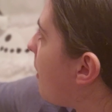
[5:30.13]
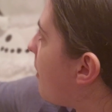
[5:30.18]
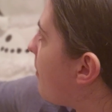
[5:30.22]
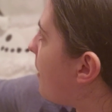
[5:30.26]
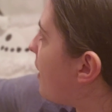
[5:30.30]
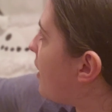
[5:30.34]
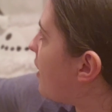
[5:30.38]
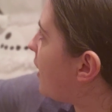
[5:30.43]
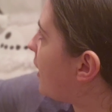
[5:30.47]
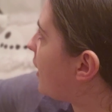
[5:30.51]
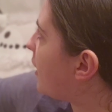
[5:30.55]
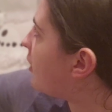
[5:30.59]

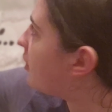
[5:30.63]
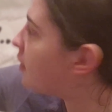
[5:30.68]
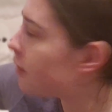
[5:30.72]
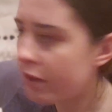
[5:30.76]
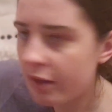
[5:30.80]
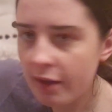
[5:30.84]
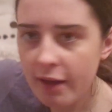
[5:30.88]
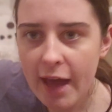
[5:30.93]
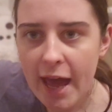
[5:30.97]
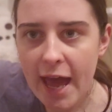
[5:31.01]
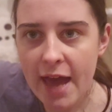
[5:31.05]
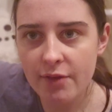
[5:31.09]
Benny,
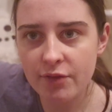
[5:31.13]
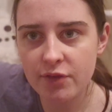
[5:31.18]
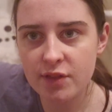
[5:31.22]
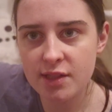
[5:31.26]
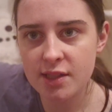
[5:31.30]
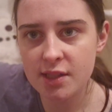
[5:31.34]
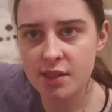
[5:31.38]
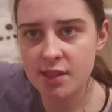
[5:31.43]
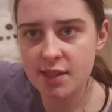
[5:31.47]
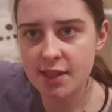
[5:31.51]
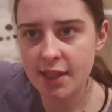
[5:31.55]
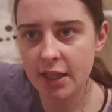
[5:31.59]
Evers
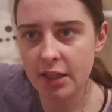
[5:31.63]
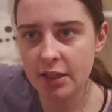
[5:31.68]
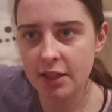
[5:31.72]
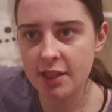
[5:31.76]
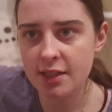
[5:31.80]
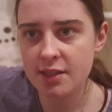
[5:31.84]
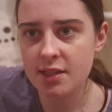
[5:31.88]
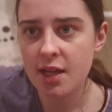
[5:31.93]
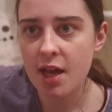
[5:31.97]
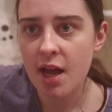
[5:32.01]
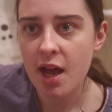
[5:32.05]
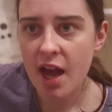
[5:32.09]
and Zayleys,